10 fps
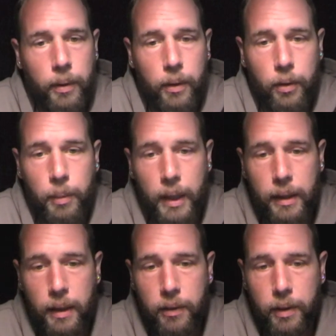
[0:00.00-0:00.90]
those are my
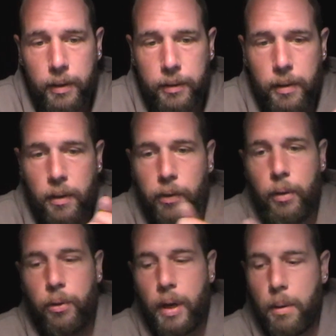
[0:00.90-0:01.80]
thoughts on this
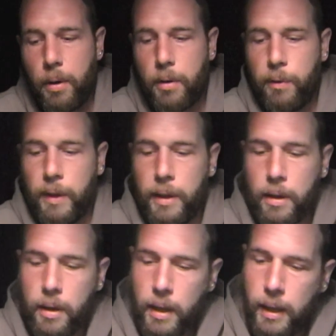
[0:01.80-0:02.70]
Luke Skywalker
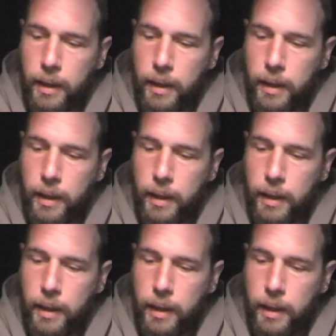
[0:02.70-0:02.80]
figure.